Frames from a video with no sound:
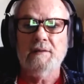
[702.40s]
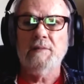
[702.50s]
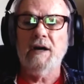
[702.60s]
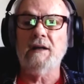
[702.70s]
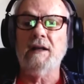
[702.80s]

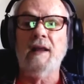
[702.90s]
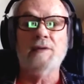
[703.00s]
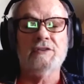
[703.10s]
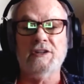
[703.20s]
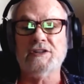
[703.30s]
But wow. and that
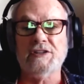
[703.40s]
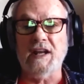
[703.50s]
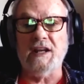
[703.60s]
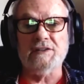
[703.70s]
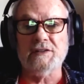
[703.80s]
was in the
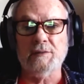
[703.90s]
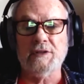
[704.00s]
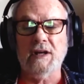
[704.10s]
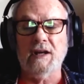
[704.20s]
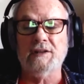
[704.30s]
states. That was
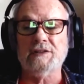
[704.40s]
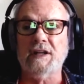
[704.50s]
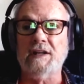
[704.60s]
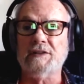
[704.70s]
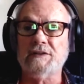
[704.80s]
a guy in the
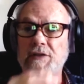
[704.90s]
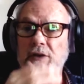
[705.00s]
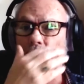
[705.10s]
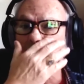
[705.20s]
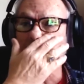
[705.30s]
states.
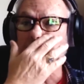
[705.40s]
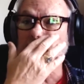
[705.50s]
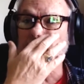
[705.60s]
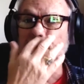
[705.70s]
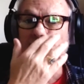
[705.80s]
So it, it's
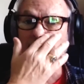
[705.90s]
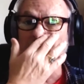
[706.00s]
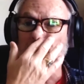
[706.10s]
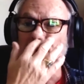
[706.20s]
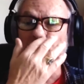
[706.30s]
very very
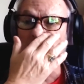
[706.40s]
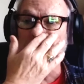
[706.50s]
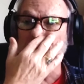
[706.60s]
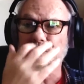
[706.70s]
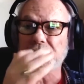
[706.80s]
well known. and
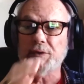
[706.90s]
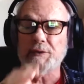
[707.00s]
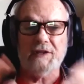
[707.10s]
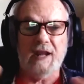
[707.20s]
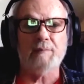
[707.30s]
referred to
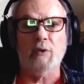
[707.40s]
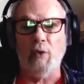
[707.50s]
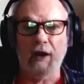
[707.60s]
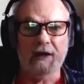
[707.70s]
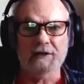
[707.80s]
as the April
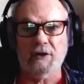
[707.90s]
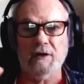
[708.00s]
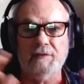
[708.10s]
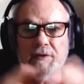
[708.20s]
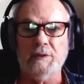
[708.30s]
Wine
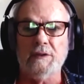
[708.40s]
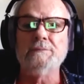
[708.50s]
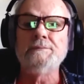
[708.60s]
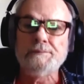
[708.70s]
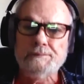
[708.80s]
guitar, if you will,
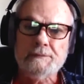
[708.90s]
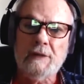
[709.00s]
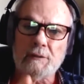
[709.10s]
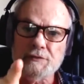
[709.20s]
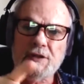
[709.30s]

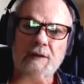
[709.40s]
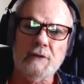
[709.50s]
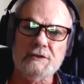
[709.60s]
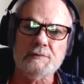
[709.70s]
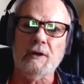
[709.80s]
that same
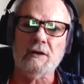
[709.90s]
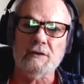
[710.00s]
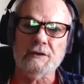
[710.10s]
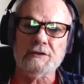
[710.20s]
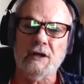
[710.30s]
red
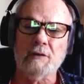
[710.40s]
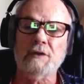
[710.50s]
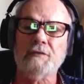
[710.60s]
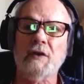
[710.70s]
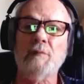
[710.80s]
sparkle guitar
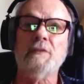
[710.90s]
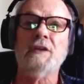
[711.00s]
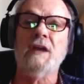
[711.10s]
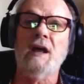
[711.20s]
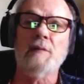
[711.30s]
from
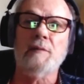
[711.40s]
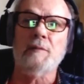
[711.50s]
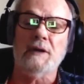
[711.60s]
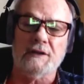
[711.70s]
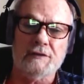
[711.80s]
the album
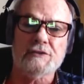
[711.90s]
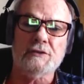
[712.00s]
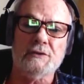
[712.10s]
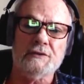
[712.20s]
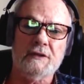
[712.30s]
Electric
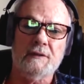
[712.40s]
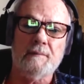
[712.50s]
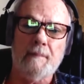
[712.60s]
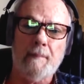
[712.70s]
Jewels. Yeah.